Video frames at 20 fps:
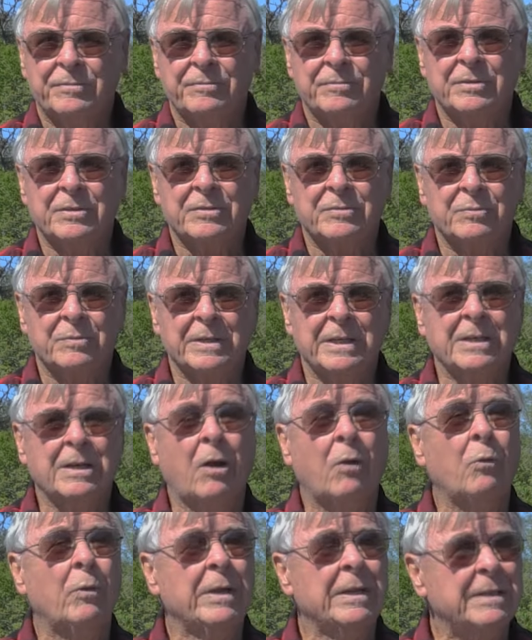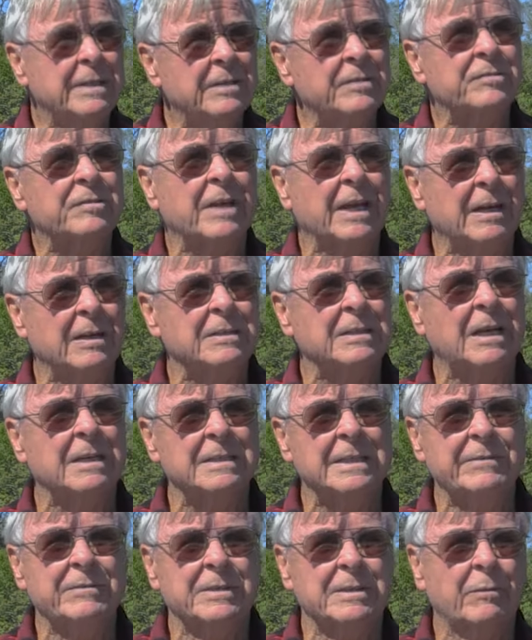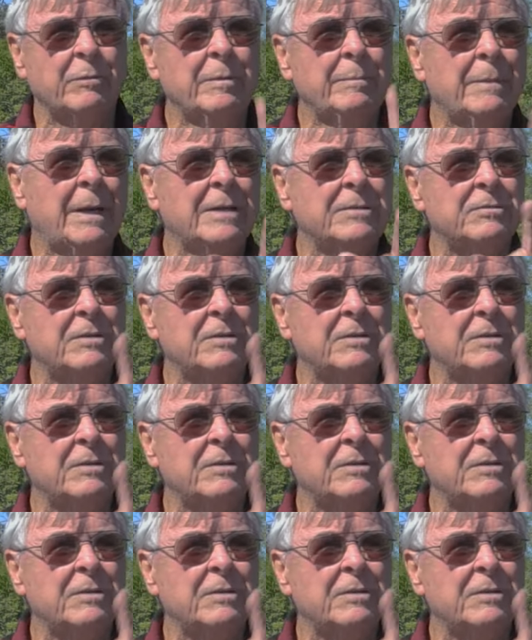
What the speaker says: he did say, as I was leaving, he said, we might